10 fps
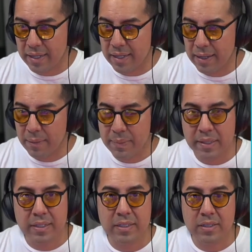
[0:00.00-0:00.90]

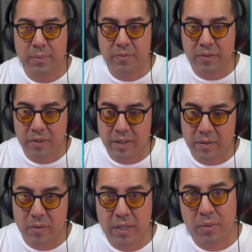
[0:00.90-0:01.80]
abilities to figure
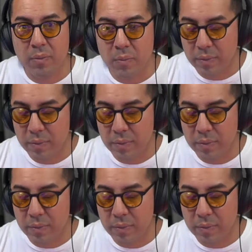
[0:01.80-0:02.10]
out, okay,